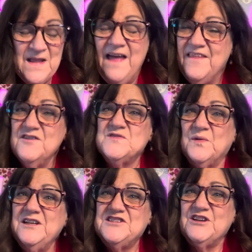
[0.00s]
There's
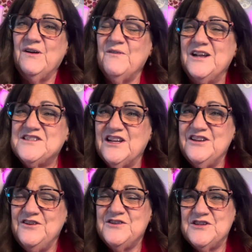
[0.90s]
one show I watched on
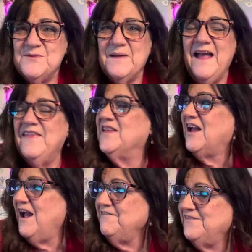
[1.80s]
YouTube, and the
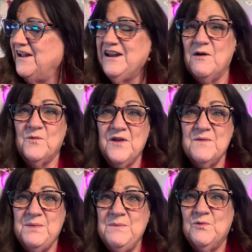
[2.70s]
guy found out where the
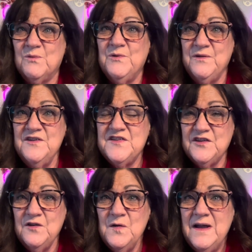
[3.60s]
people were moving
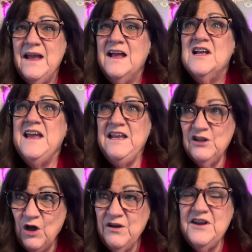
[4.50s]
to. He
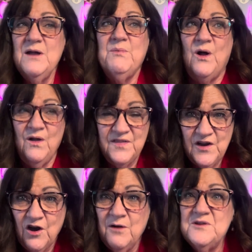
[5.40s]
loaded up all the
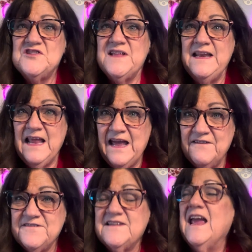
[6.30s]
garbage they
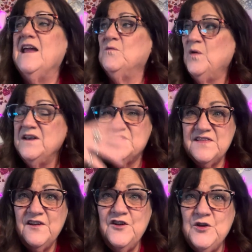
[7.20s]
left and went to
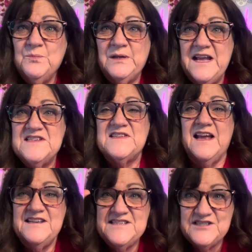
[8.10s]
their new place
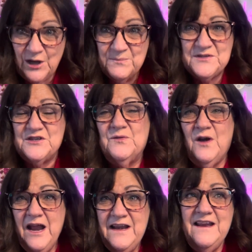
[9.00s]
and dumped it
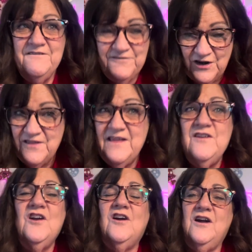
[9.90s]
right in front of their
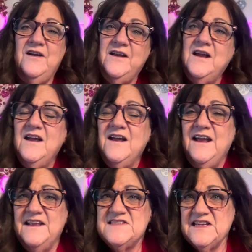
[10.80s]
yard
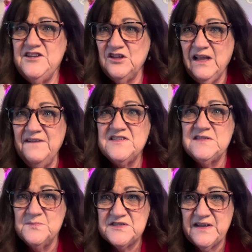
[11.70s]
and said, you left
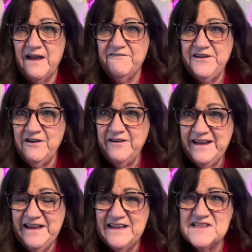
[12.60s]
some stuff, here it
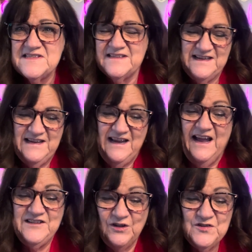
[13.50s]
is.
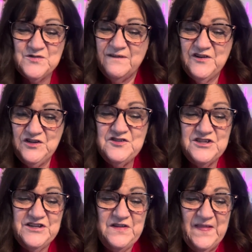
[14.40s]
I told Trevor, you should
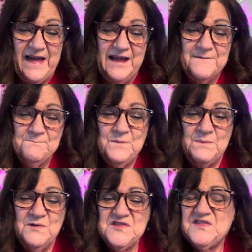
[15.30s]
do that. But
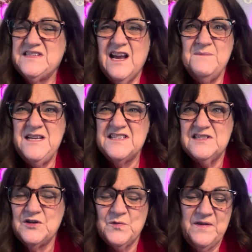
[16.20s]
most of the time, he
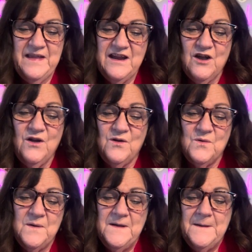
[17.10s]
doesn't know where they go.